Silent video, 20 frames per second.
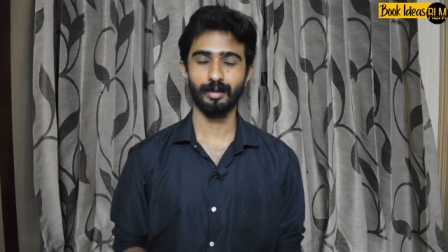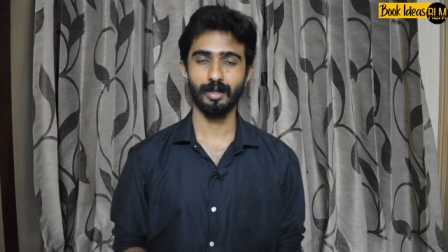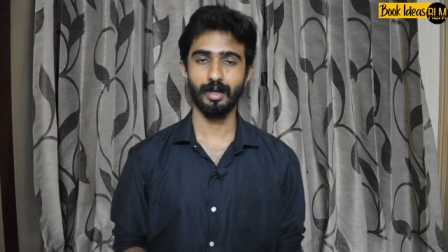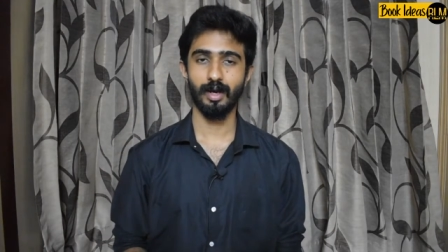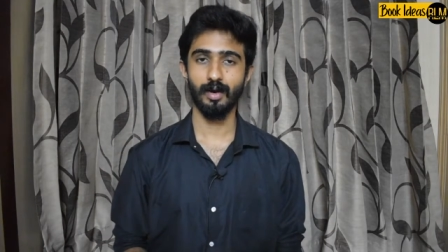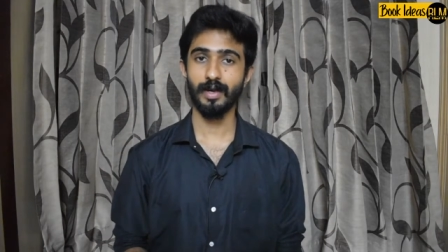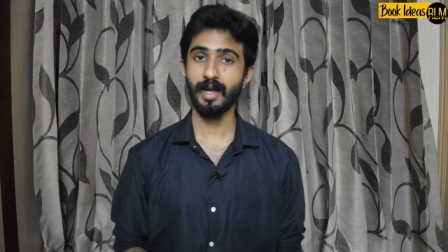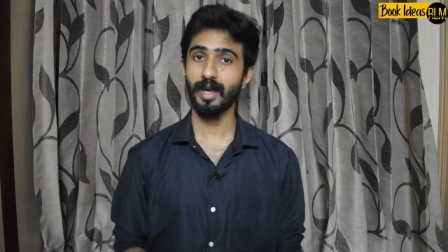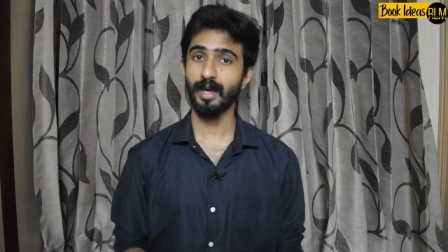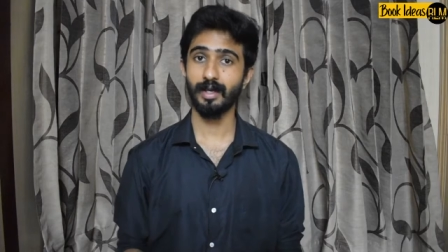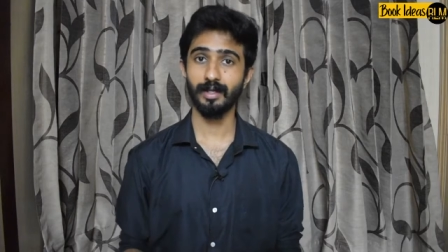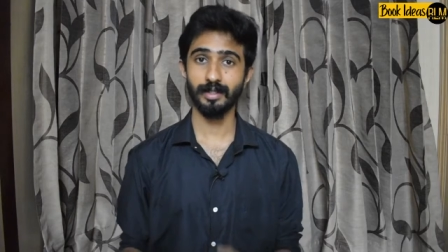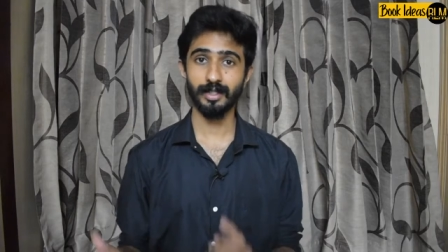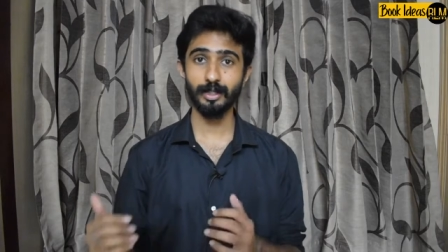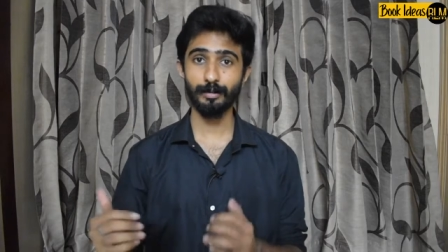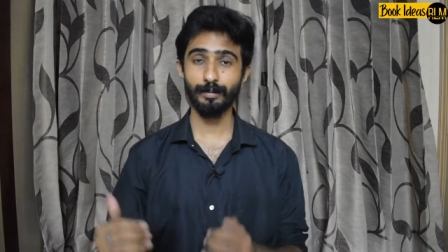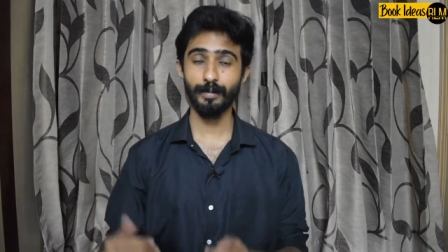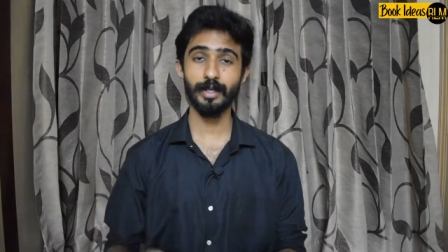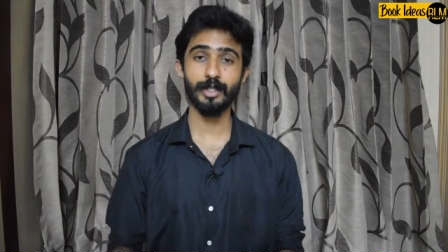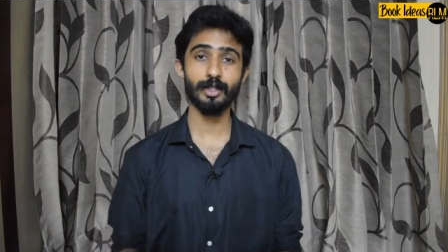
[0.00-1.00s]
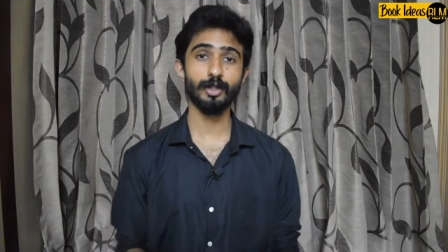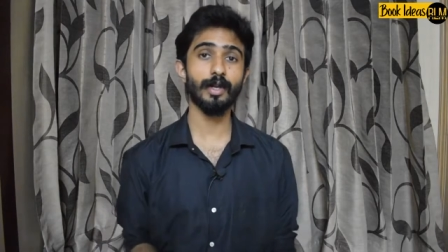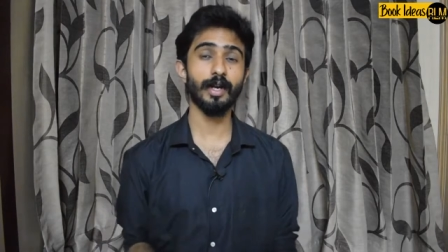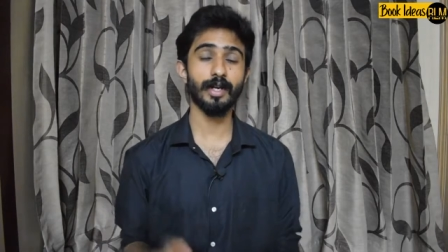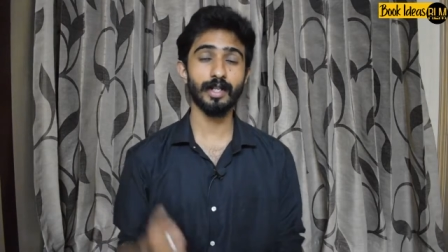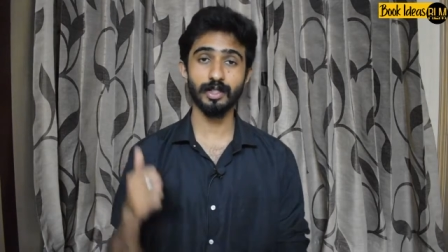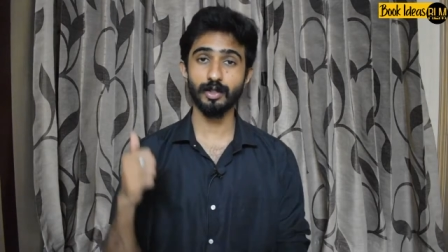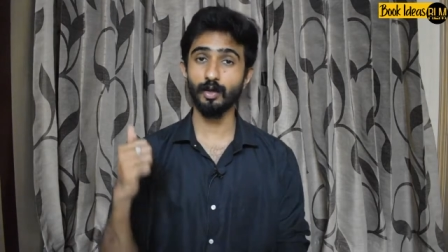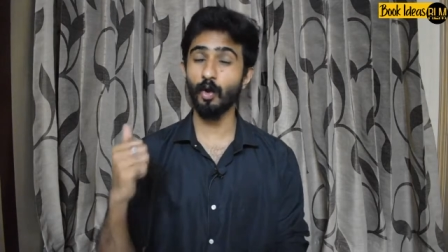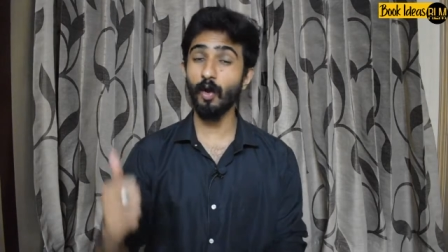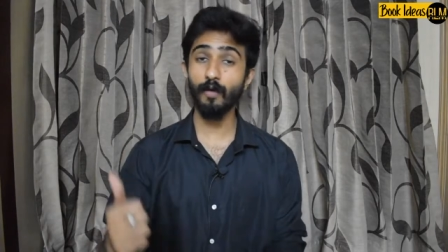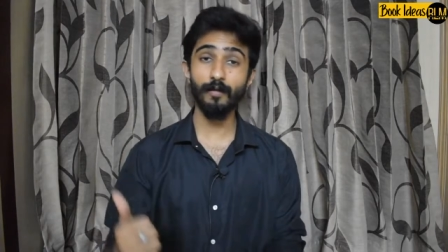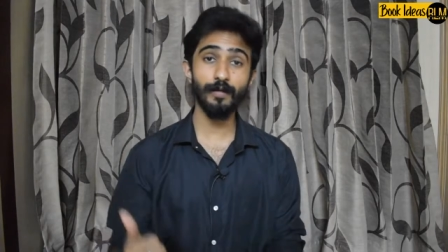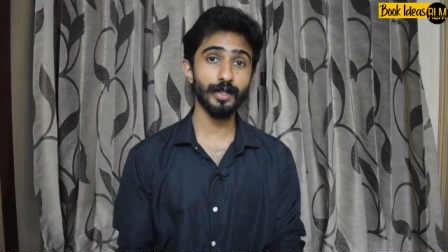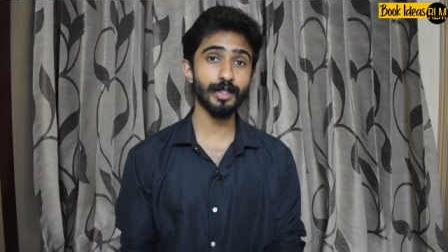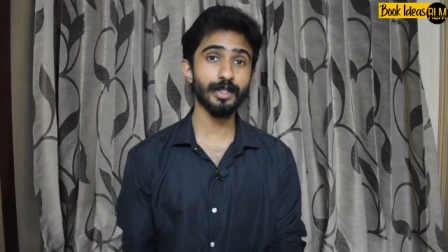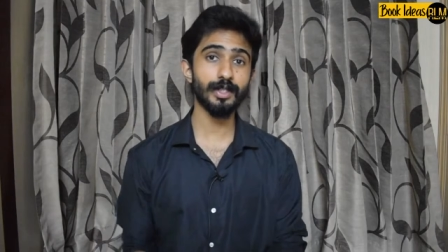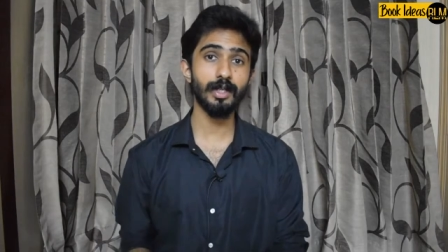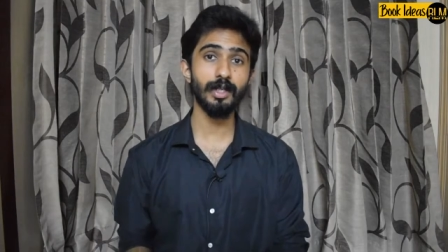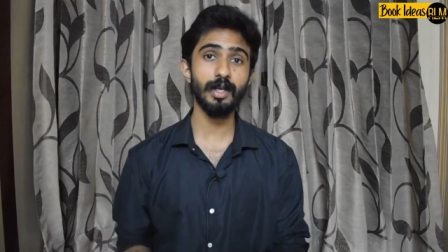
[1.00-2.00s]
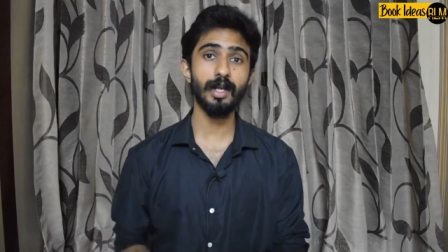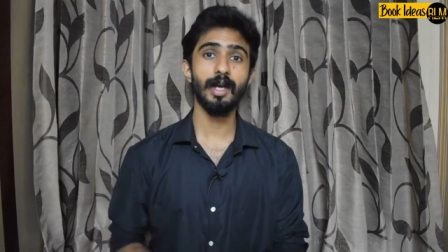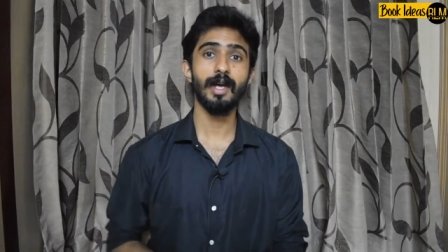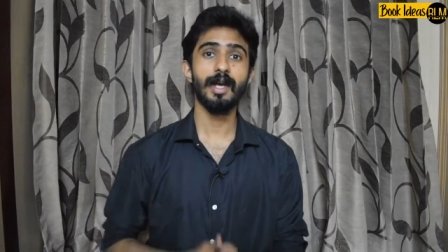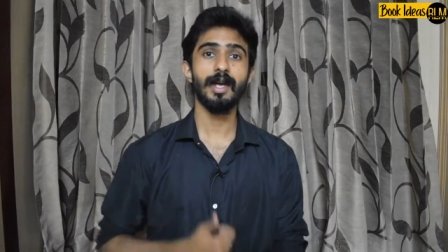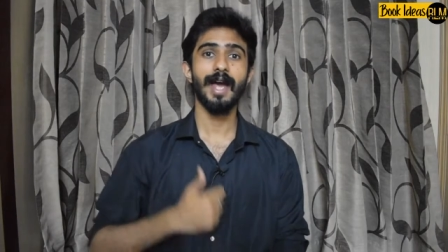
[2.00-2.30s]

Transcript: Okay, just make sure that it's non-fiction